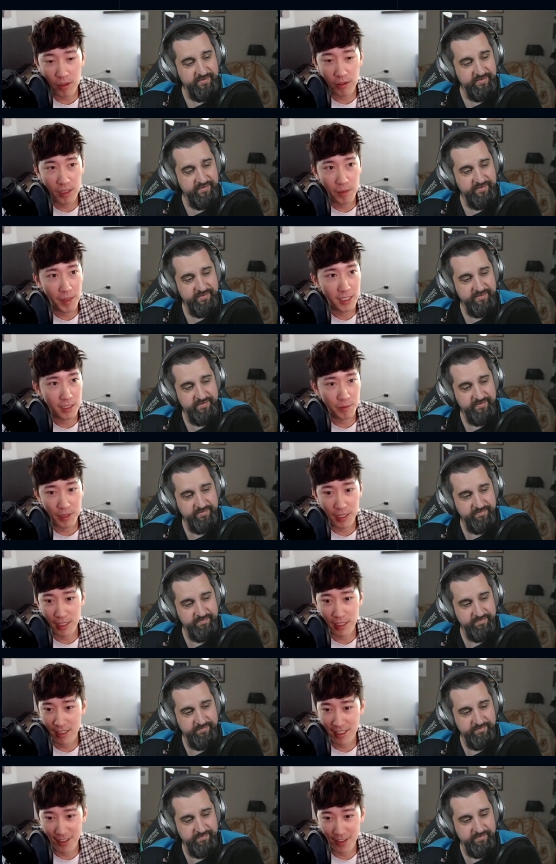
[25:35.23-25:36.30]
Speaker 1: one three Masters
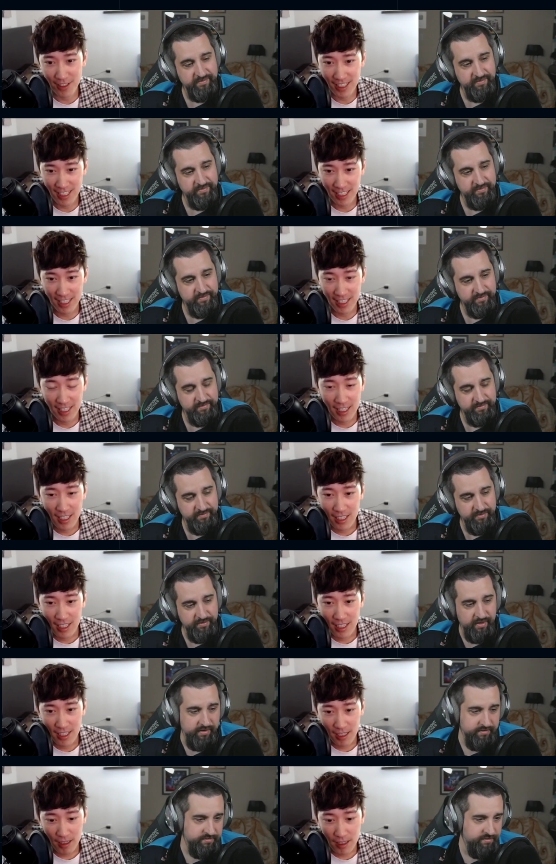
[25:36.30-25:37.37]
Plus. So
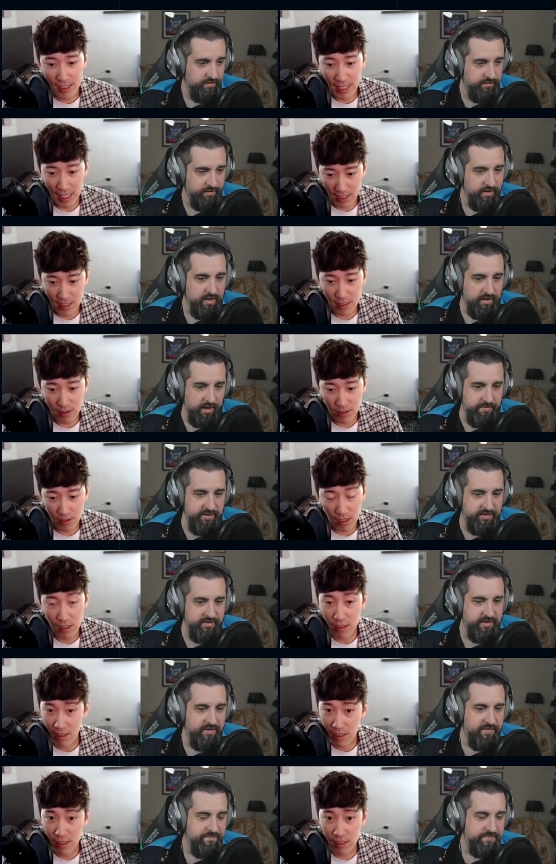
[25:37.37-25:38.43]
Speaker 2: okay, so yeah, I mean,
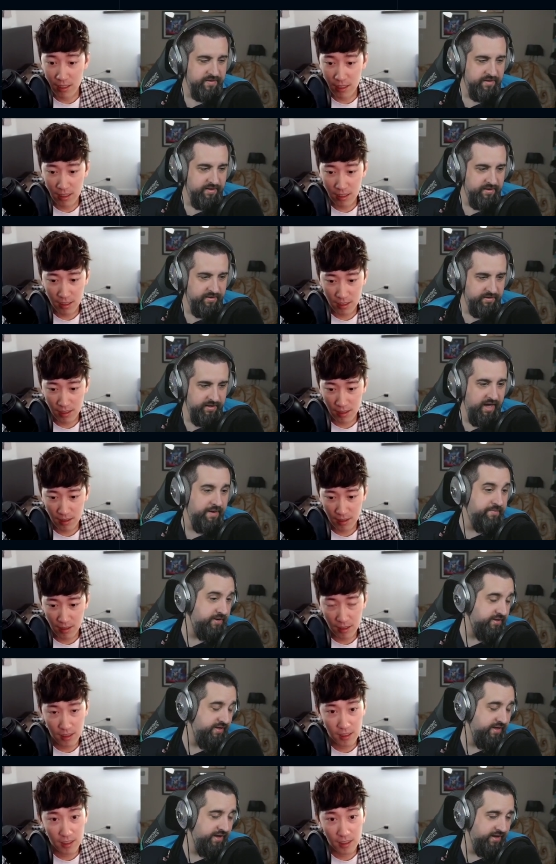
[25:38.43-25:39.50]
strong. yeah, but
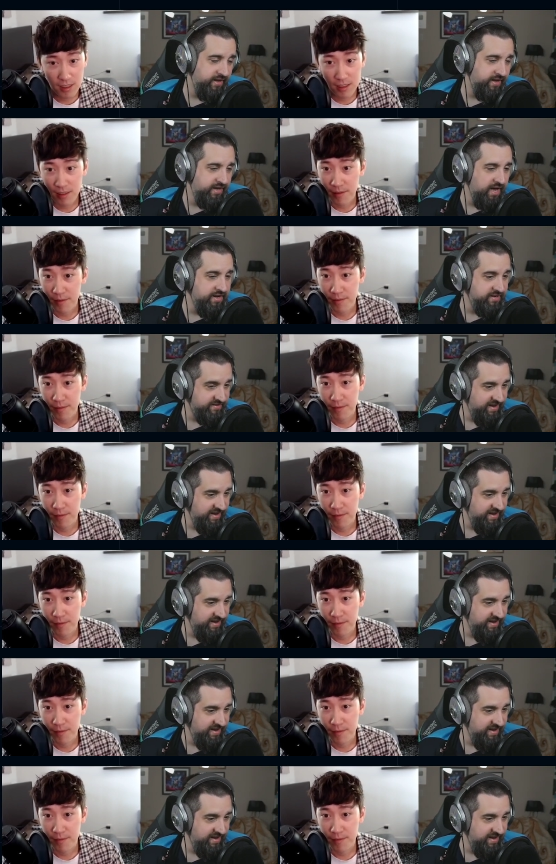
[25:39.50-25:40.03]
it, like it got it